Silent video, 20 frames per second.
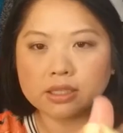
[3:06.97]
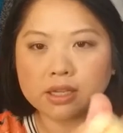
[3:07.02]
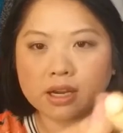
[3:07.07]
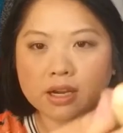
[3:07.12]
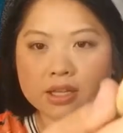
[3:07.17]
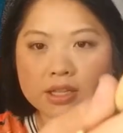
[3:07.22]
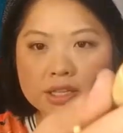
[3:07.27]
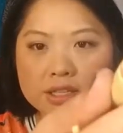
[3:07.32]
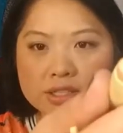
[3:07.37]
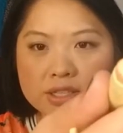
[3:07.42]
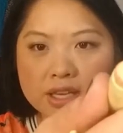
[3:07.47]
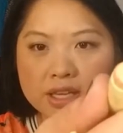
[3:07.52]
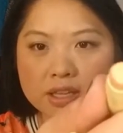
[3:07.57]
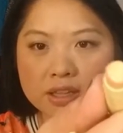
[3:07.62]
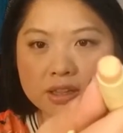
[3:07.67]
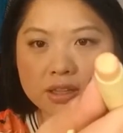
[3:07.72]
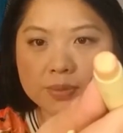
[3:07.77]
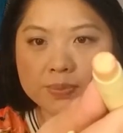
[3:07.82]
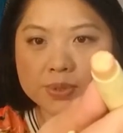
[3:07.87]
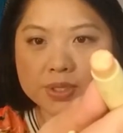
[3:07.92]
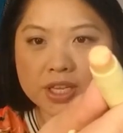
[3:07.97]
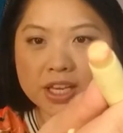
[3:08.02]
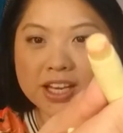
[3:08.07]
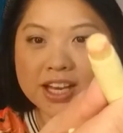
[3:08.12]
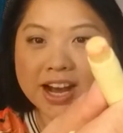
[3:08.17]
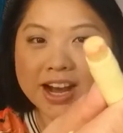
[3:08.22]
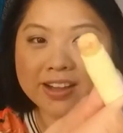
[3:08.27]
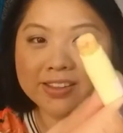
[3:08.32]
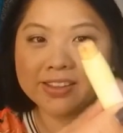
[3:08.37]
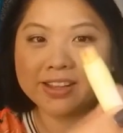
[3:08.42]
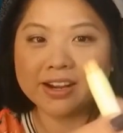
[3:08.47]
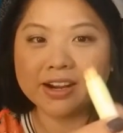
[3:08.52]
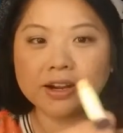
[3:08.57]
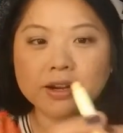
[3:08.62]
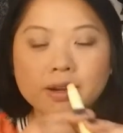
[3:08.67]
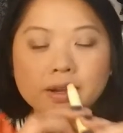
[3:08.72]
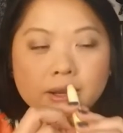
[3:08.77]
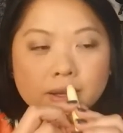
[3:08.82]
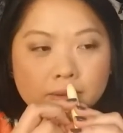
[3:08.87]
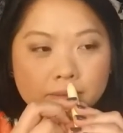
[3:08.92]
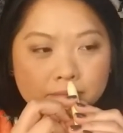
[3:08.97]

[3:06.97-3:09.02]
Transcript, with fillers: Sorry, there's like lipstick on there.